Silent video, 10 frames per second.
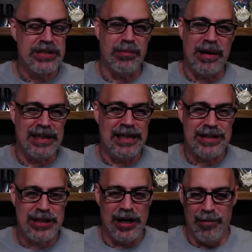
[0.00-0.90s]
until my
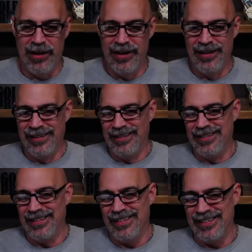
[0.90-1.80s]
kids come.
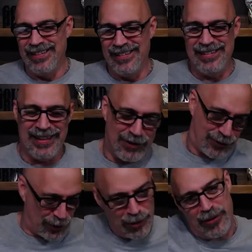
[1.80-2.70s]

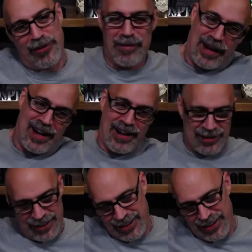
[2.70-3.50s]
Just roaming around my house.